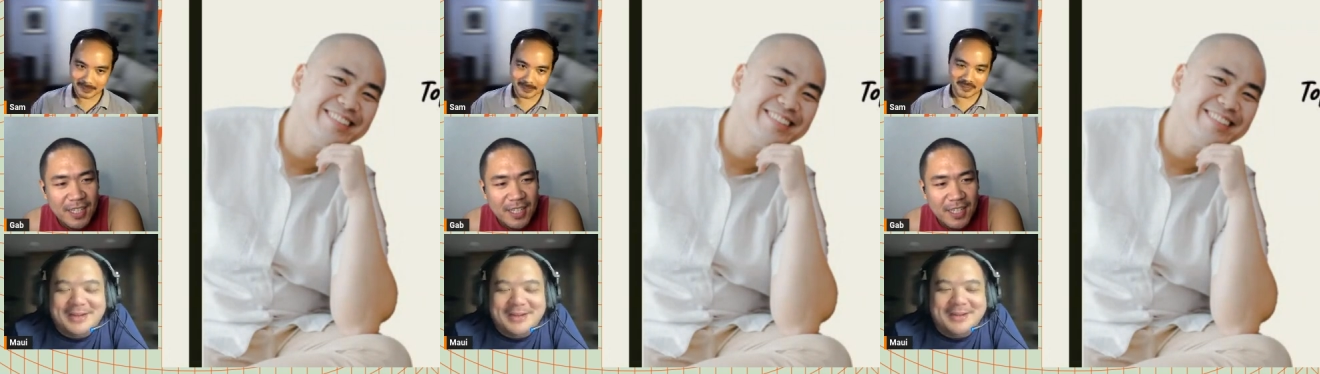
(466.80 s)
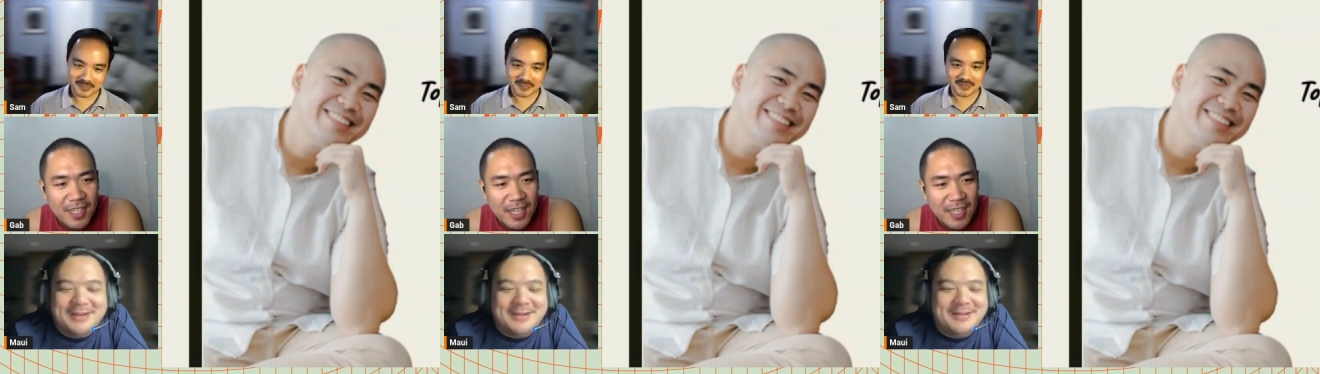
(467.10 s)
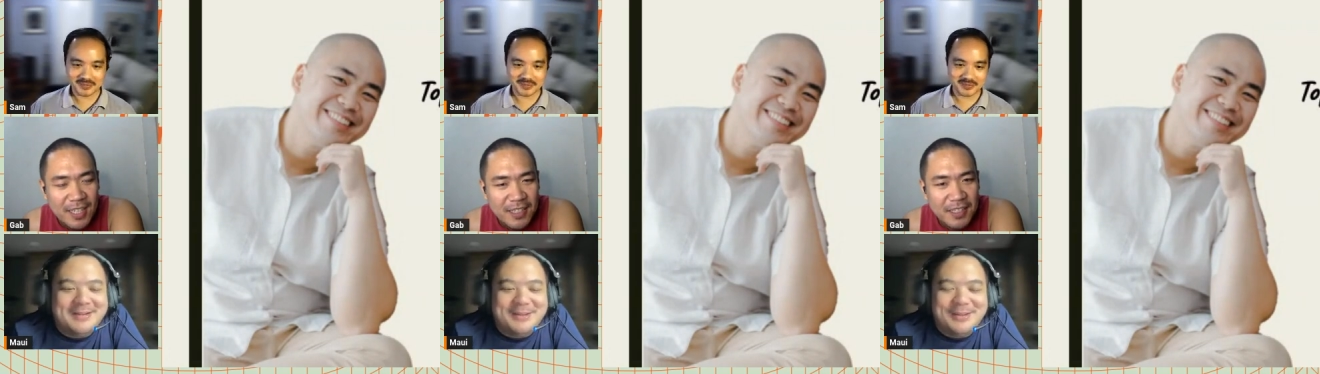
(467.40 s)

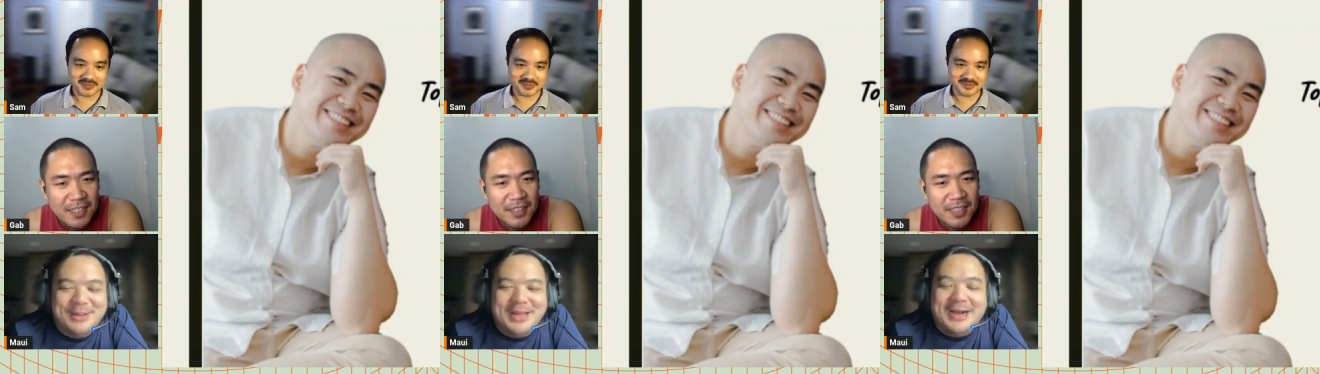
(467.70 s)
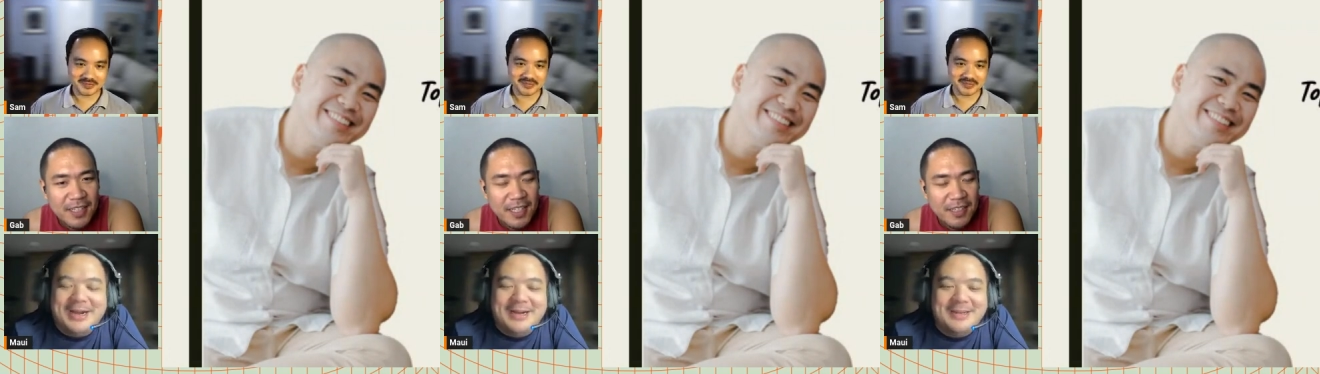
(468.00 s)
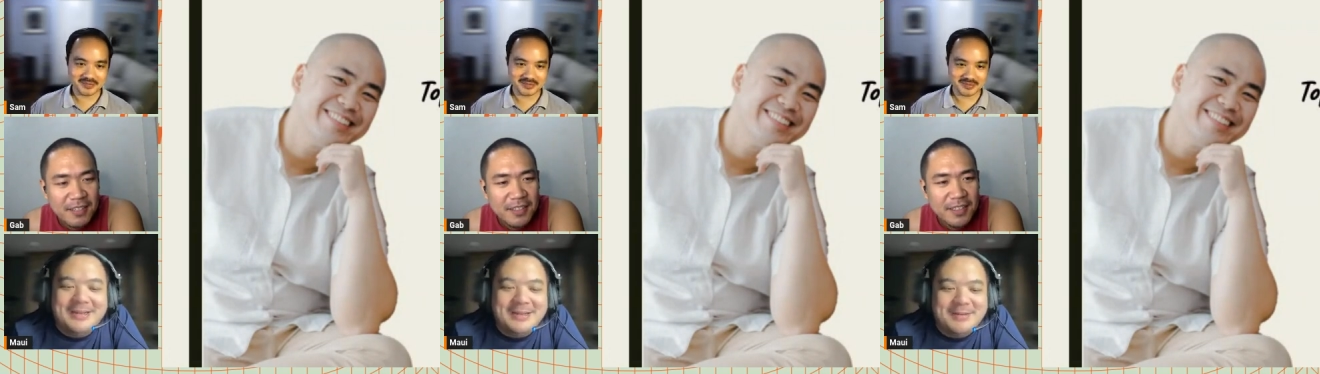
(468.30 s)
Speaker 1: Uh, yun lang.
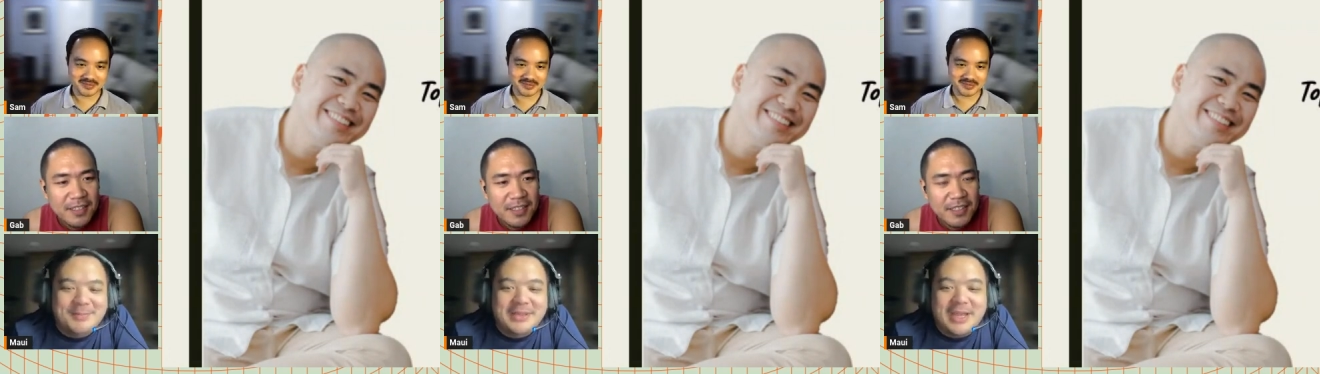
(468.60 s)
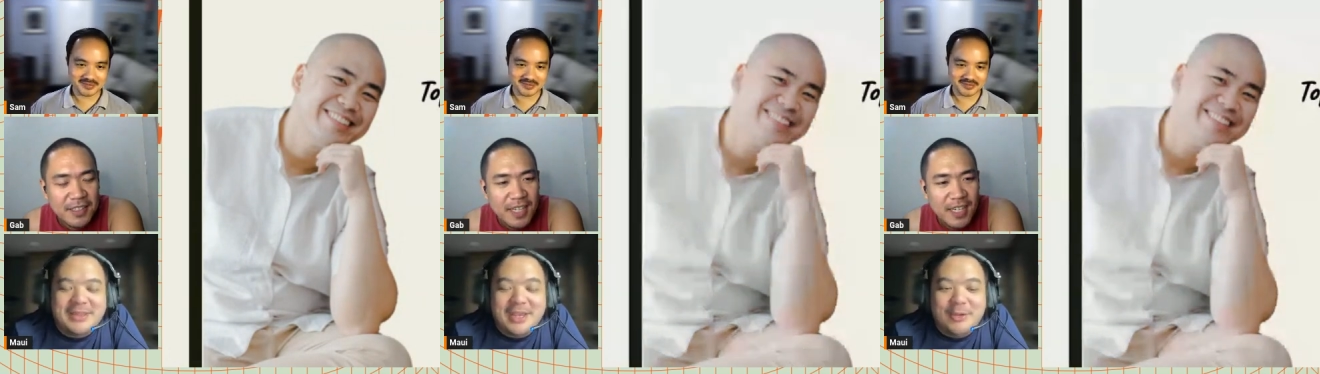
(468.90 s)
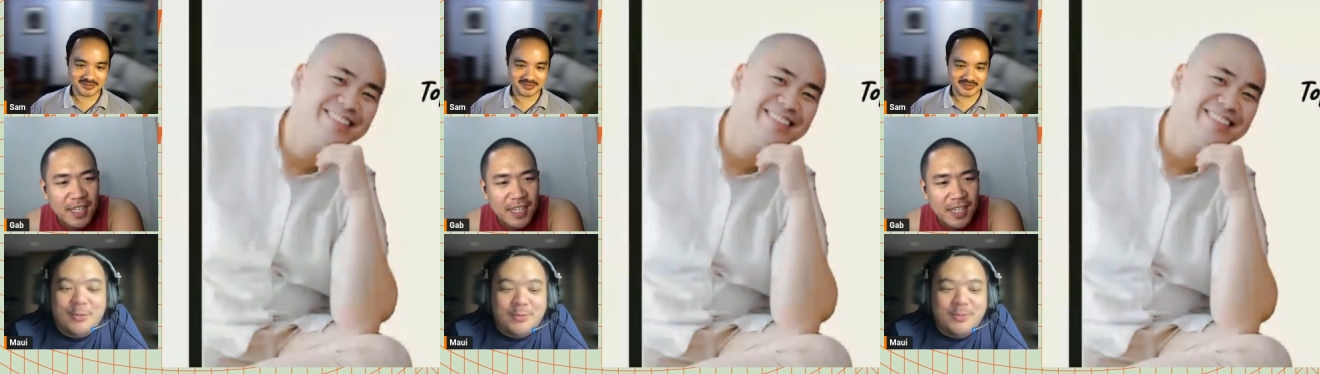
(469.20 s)
But I
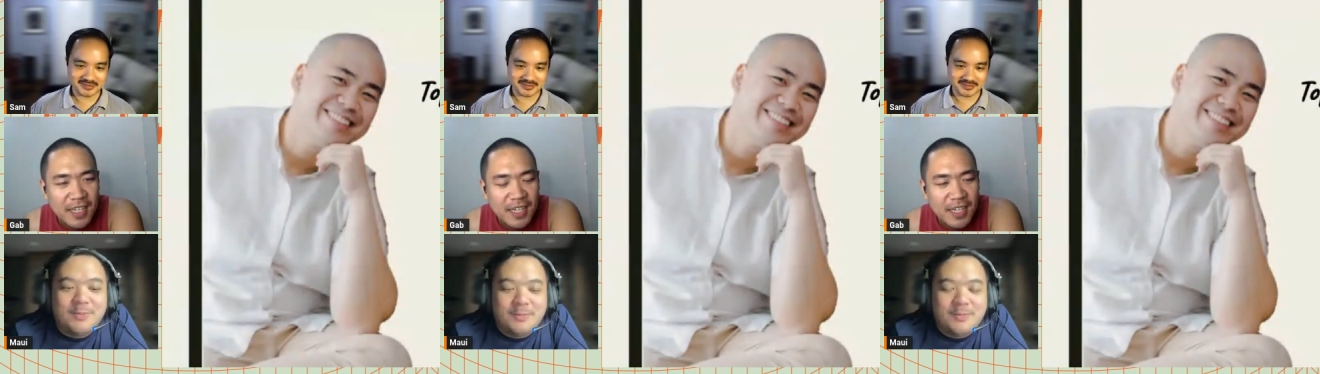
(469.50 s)
think yung